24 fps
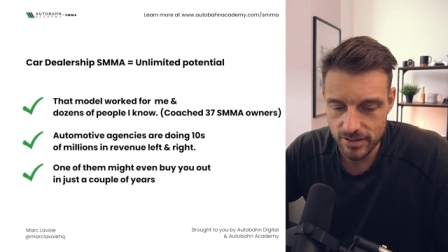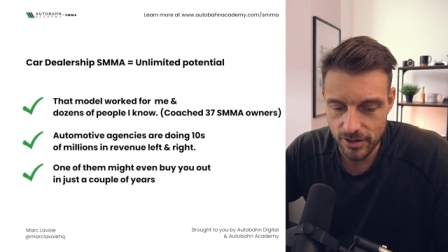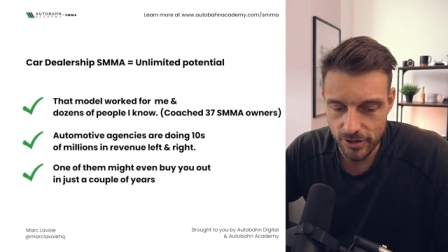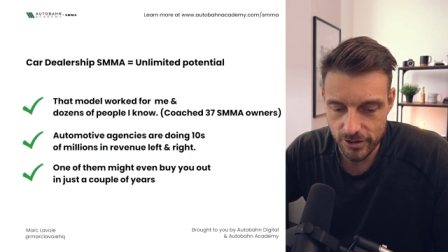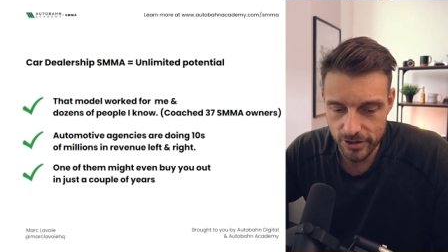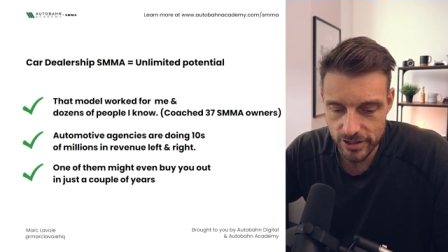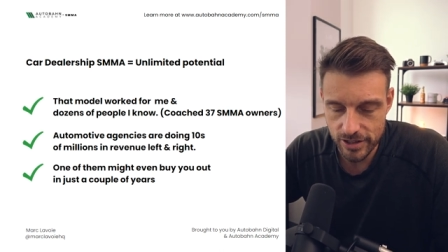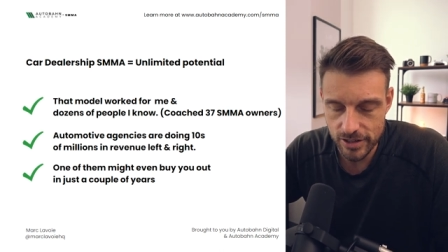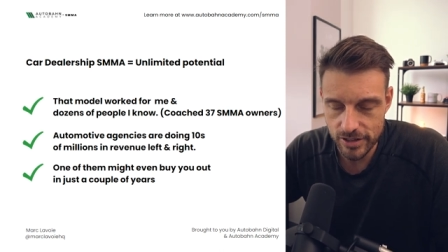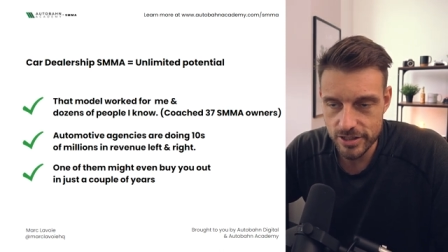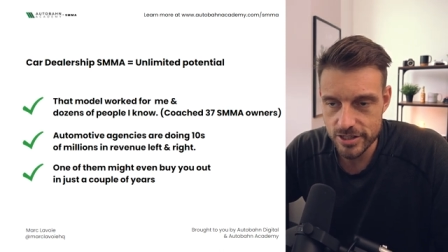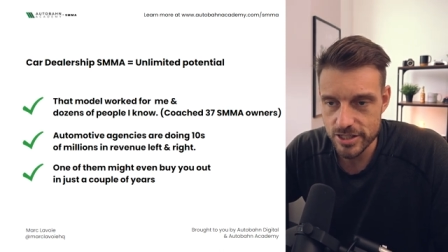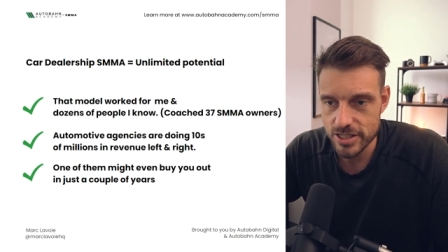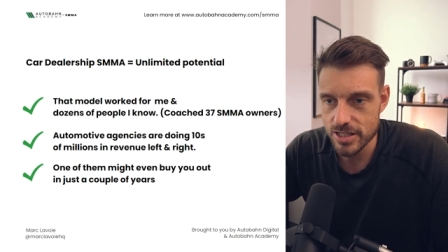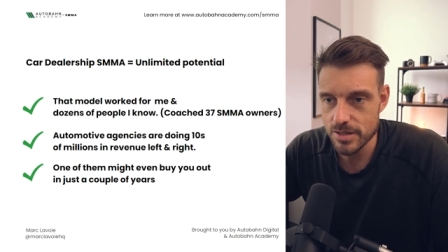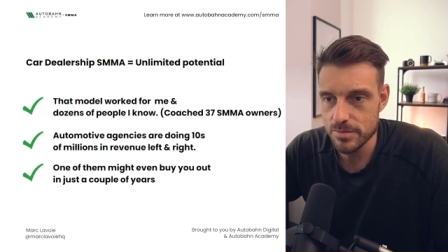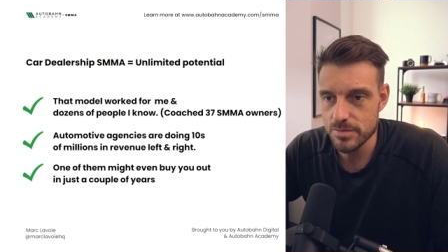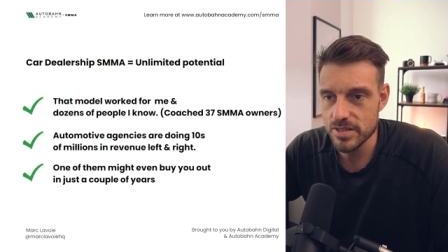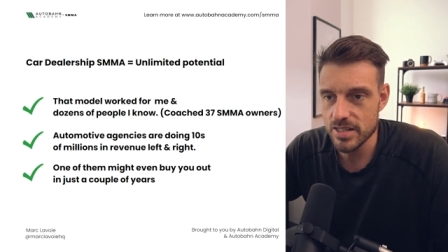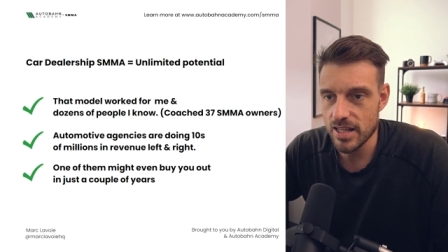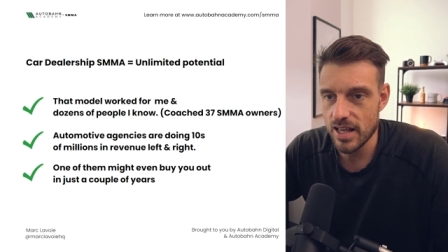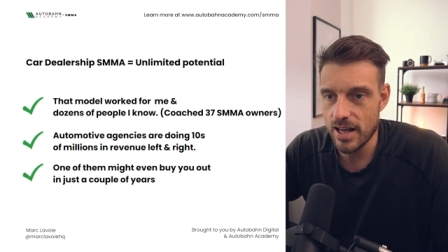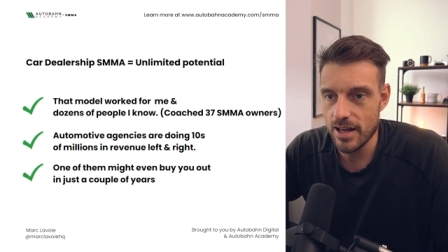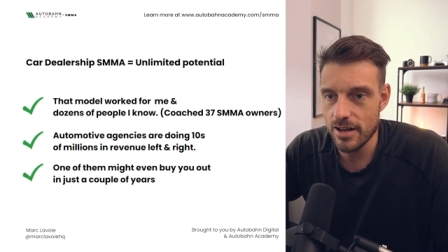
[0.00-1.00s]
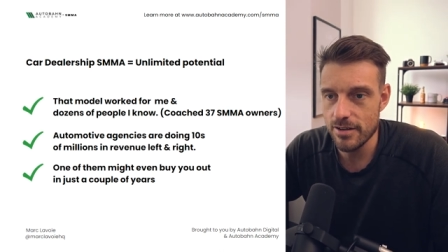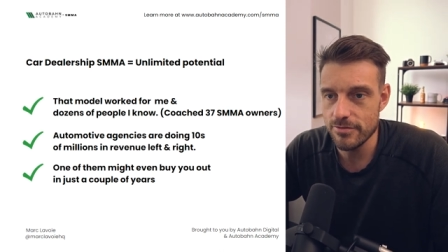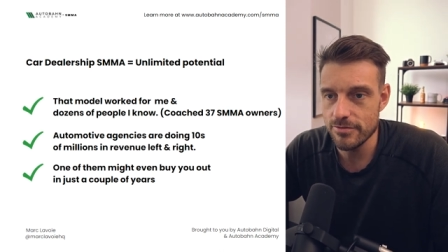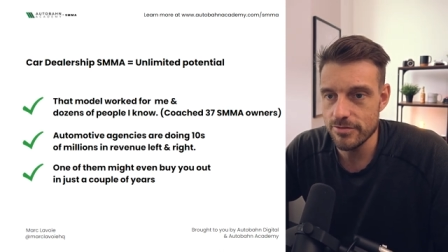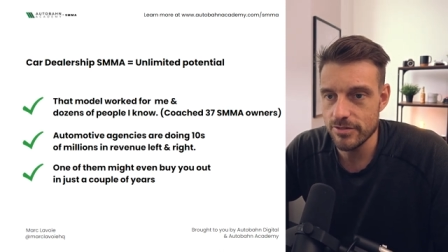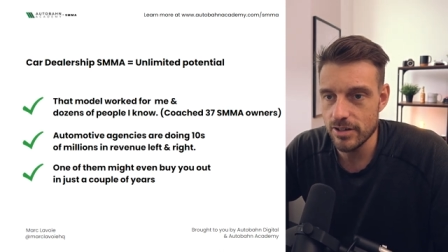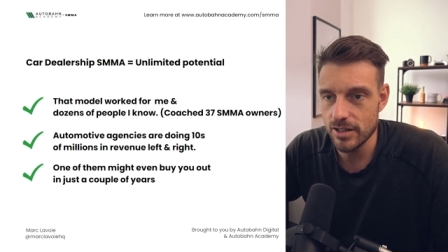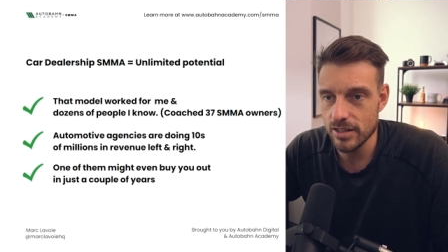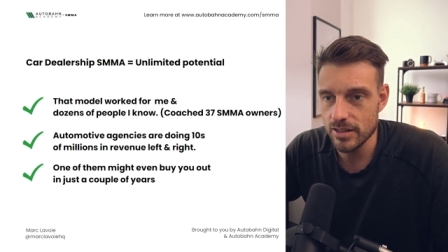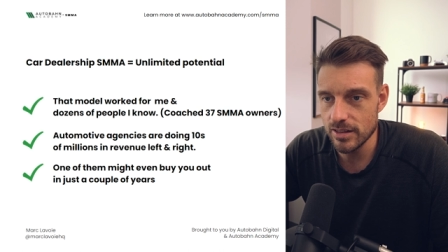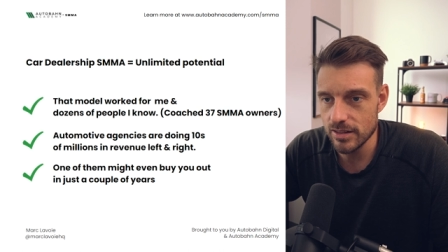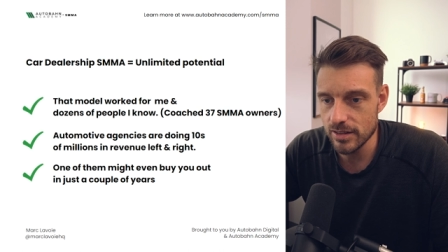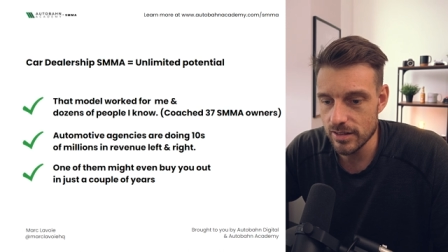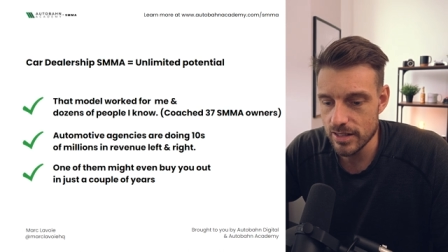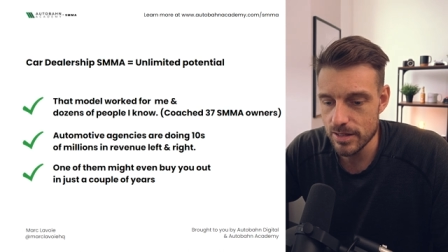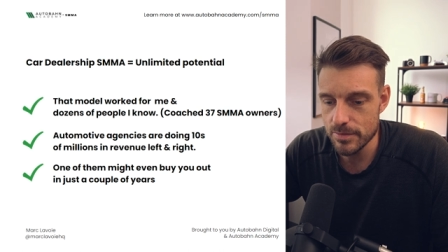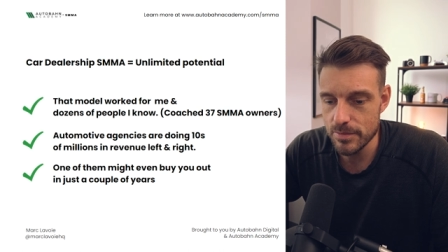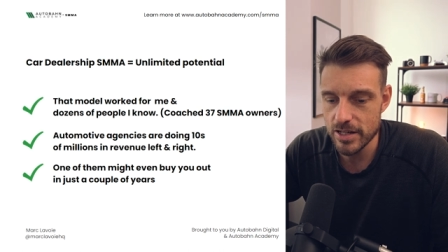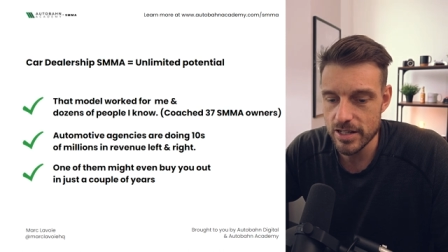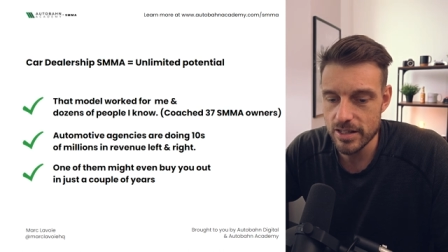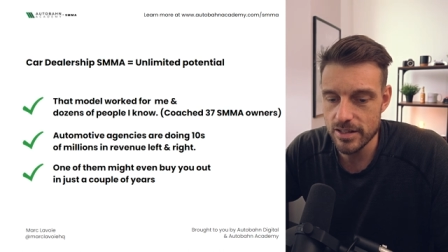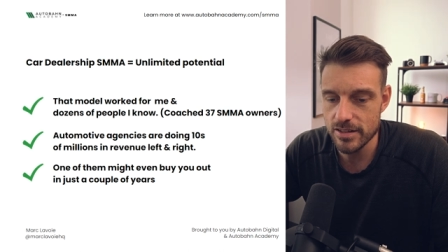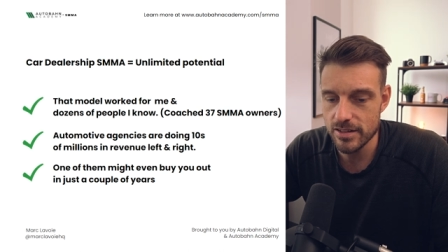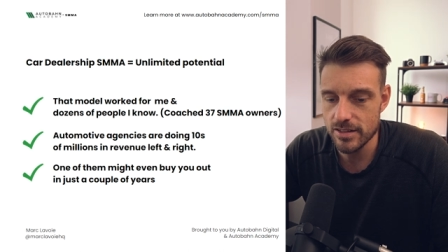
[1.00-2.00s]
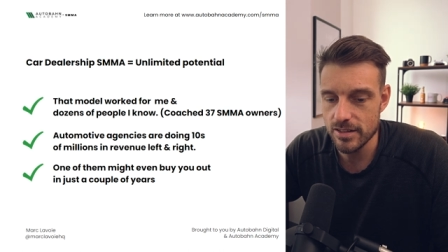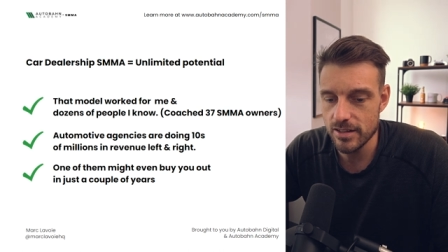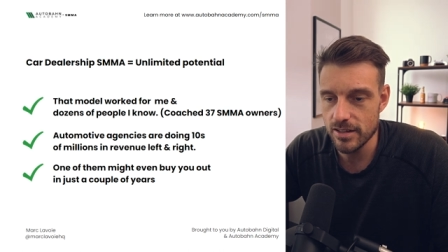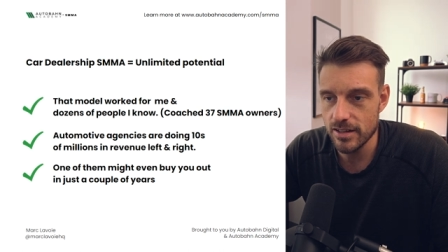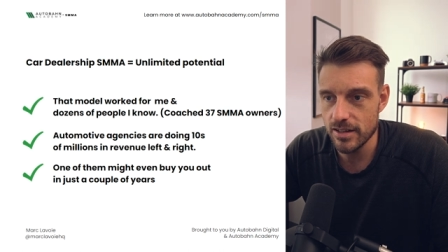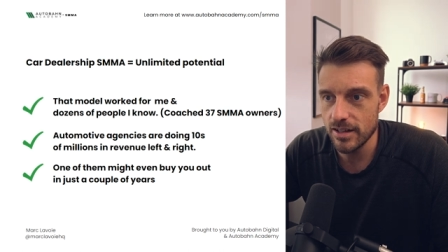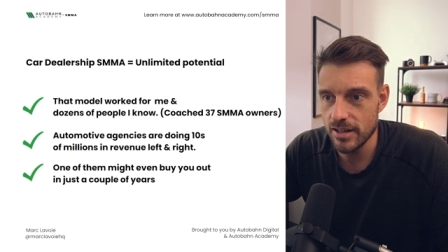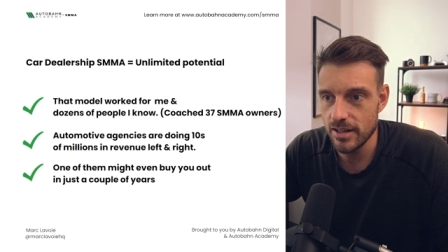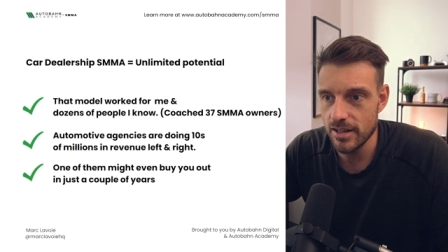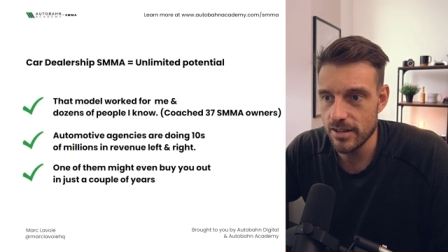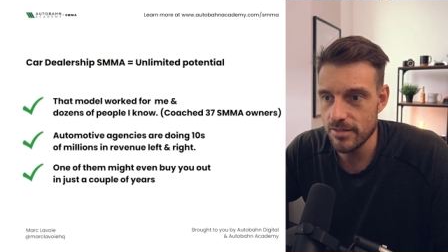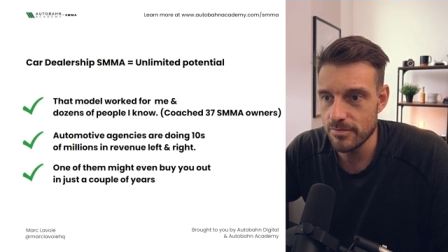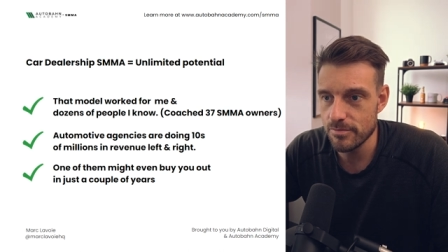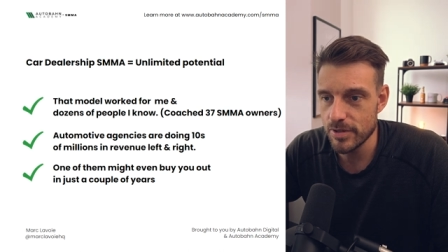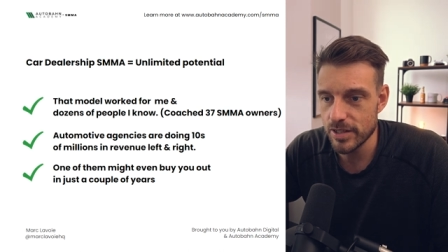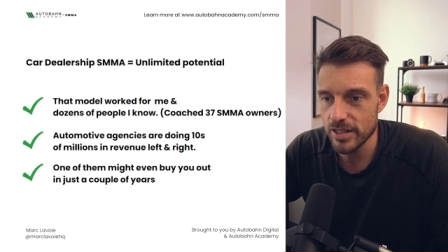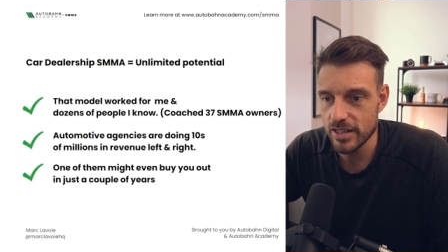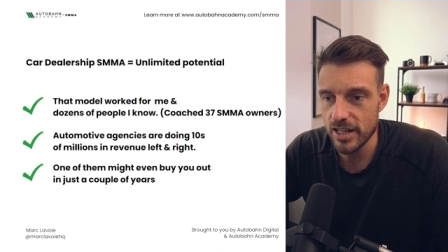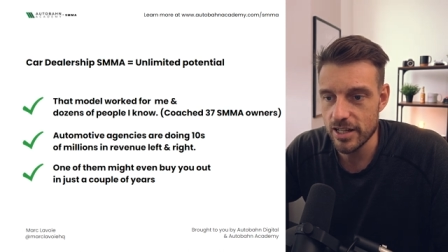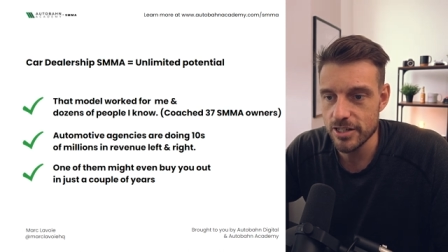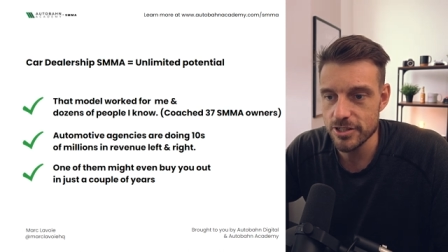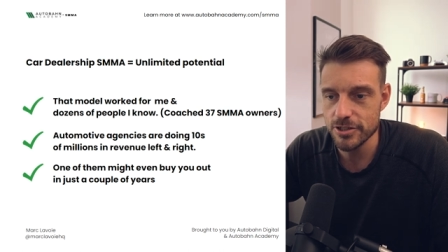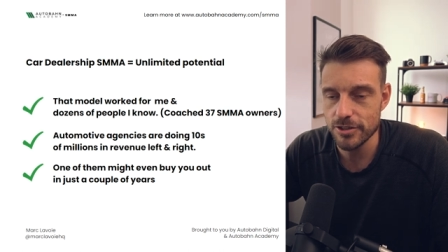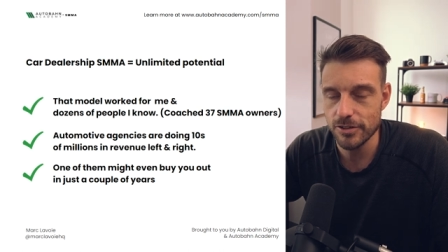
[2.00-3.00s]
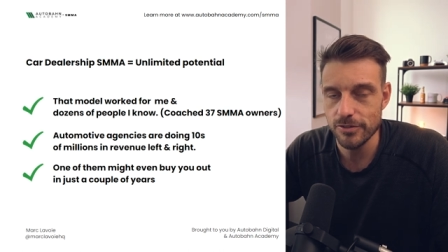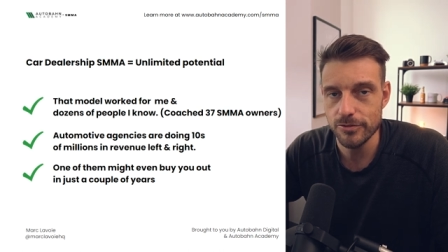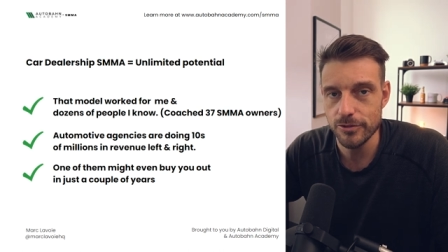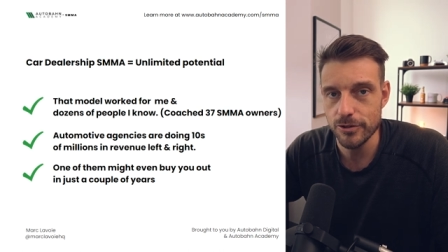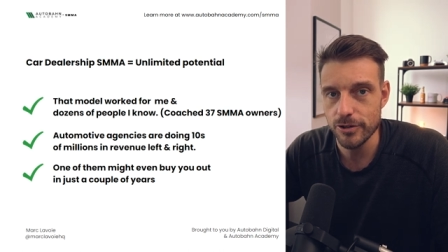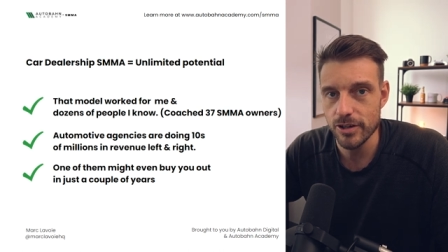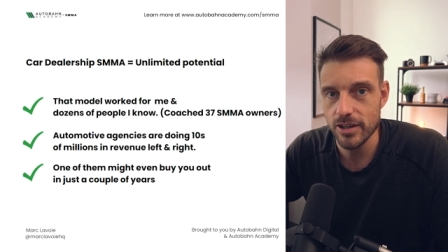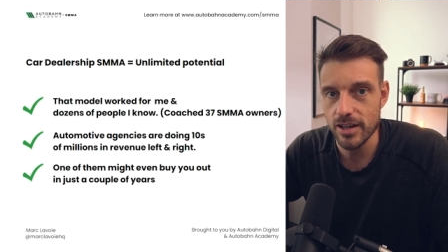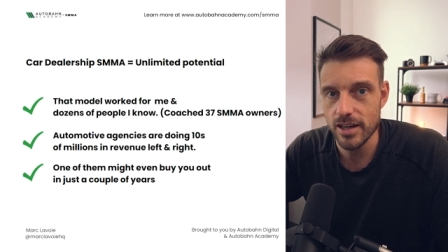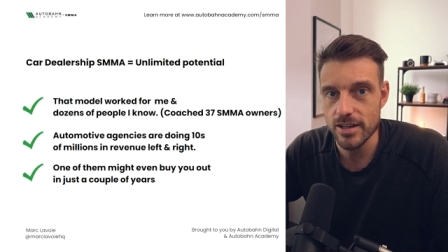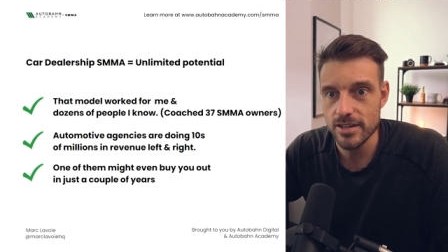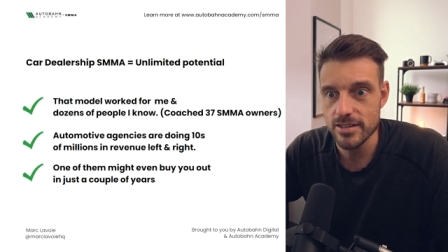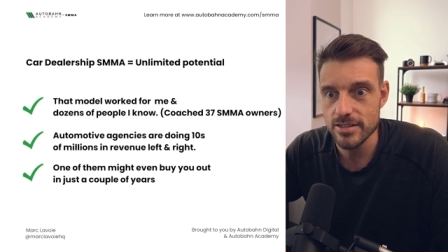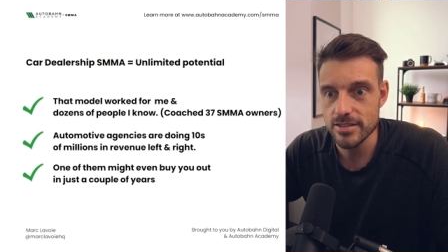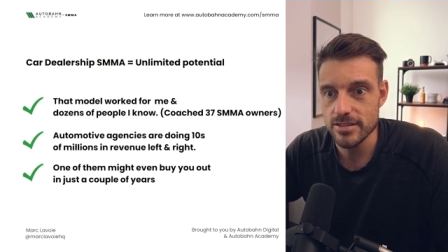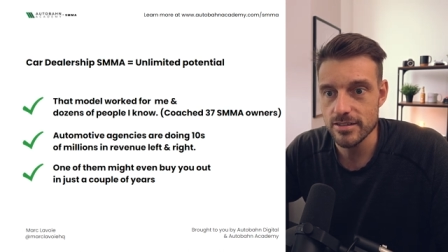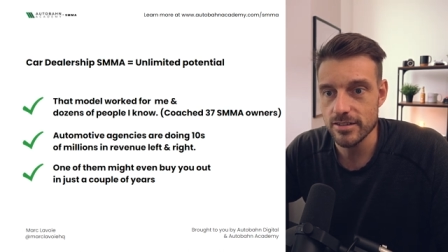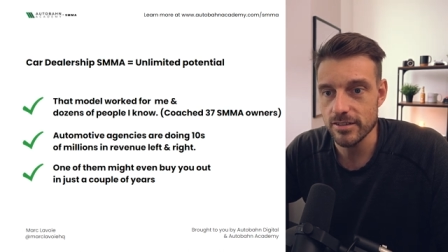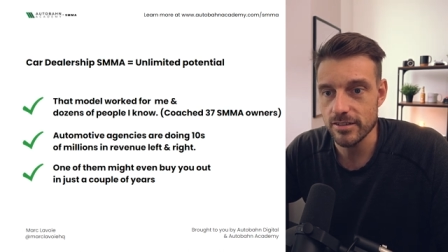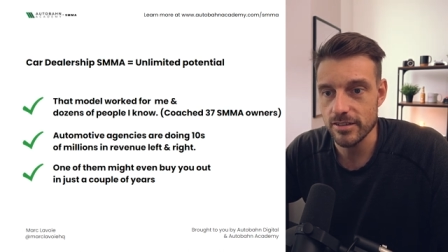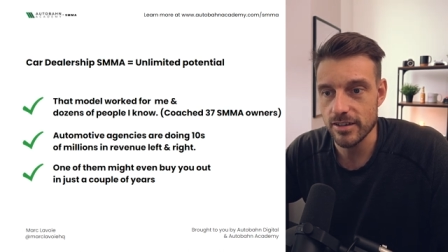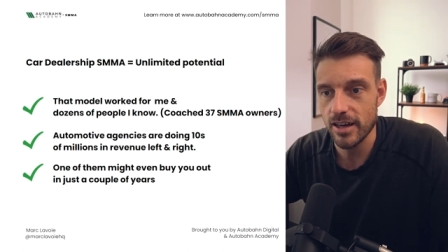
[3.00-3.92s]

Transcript: car dealerships have unlimited uh, potential for you guys.